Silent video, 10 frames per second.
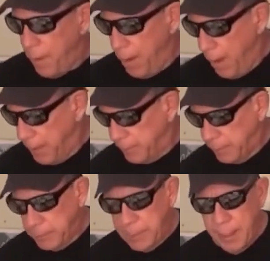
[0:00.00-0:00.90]
this.
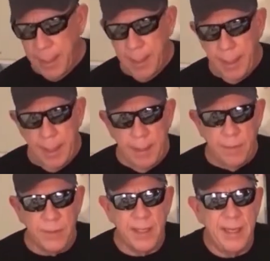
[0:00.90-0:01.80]

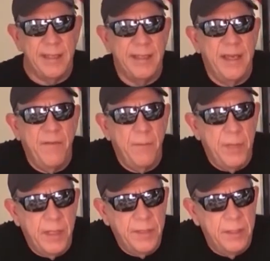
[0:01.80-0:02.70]
It was like seven
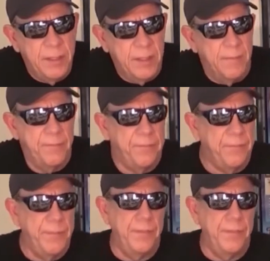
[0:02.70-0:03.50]
bucks and something.